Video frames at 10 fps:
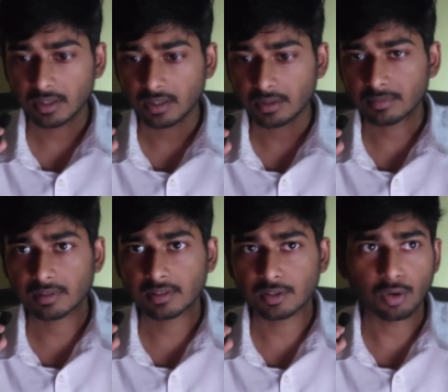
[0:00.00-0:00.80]
Uh,
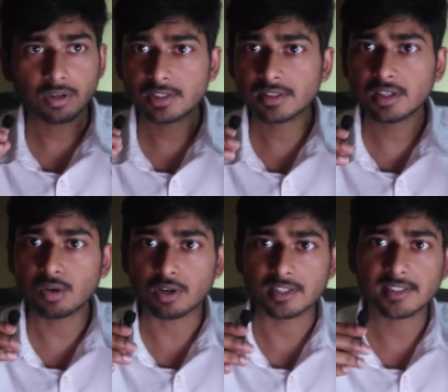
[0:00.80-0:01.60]
not just the
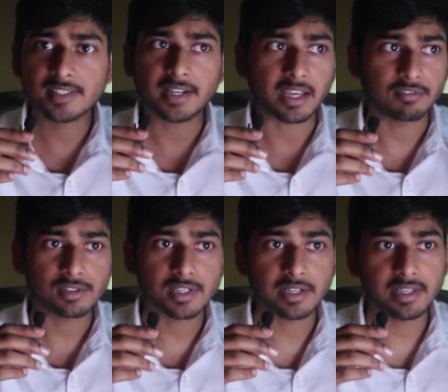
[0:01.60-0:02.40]
colleges that I
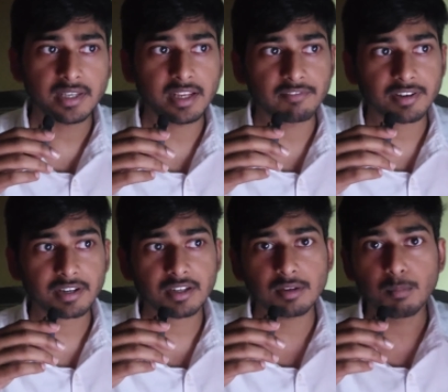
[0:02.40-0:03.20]
was getting, in
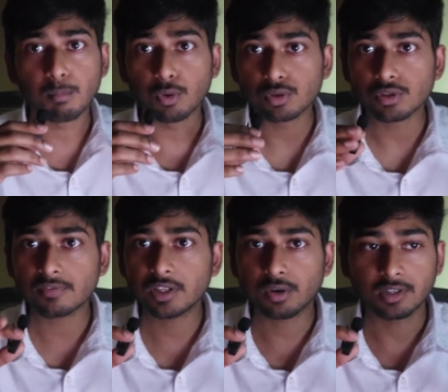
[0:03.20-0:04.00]
fact, most
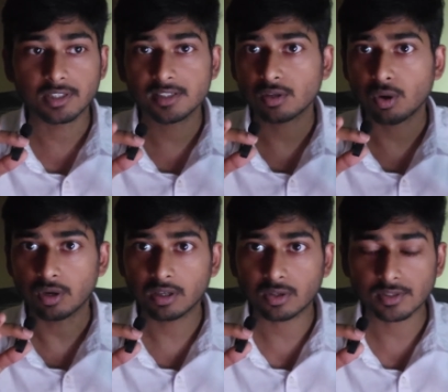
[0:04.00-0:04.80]
of the colleges
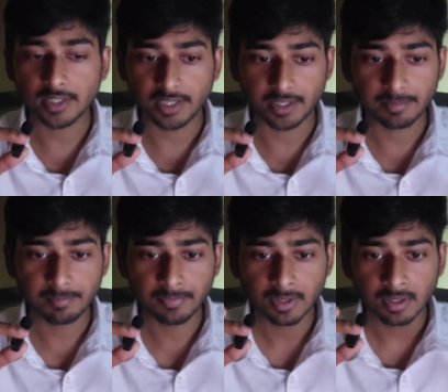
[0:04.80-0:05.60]
all across India,
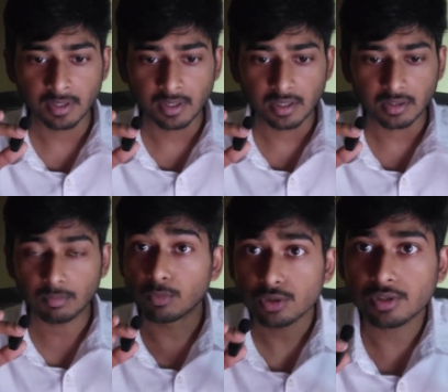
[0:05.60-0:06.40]

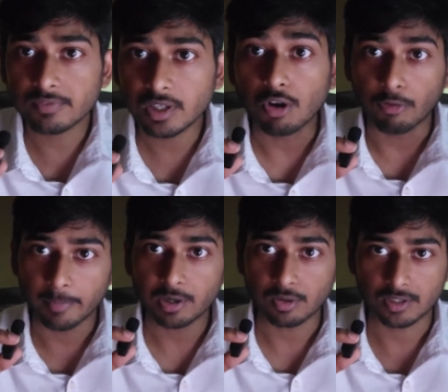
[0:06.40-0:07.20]
most of the
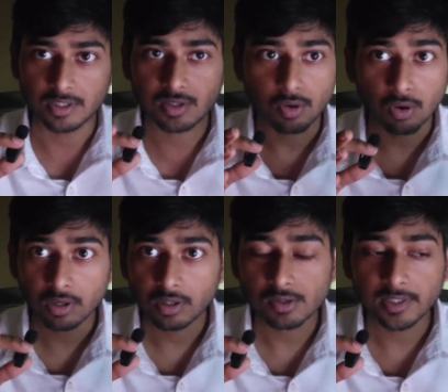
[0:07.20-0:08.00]
government colleges
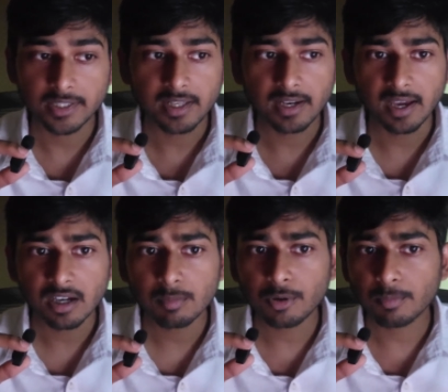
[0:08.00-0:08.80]
all across India
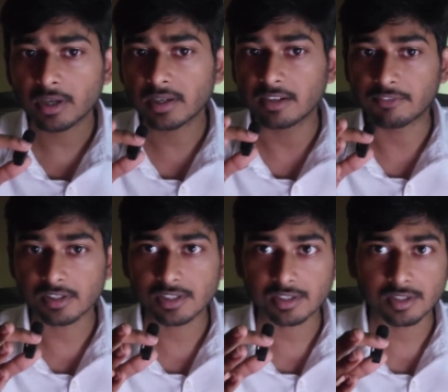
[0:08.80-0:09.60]
lack a proper
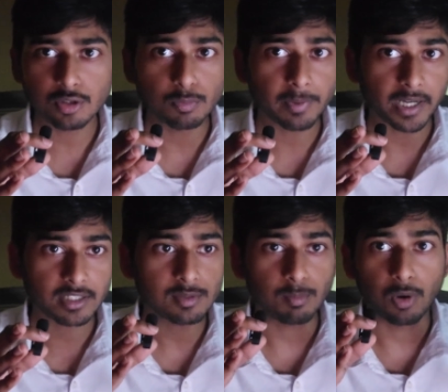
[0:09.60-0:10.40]
infrastructure to
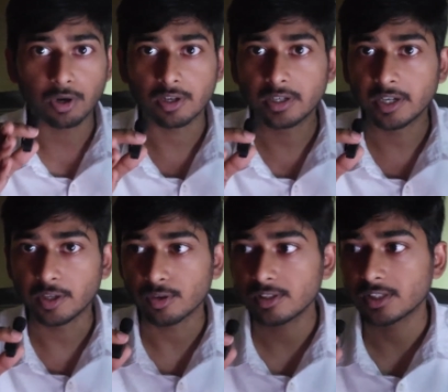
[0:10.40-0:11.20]
practice modern
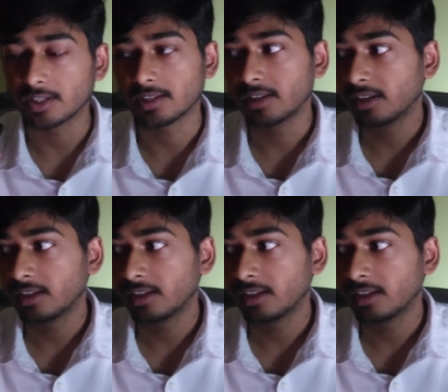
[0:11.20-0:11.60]
radiology.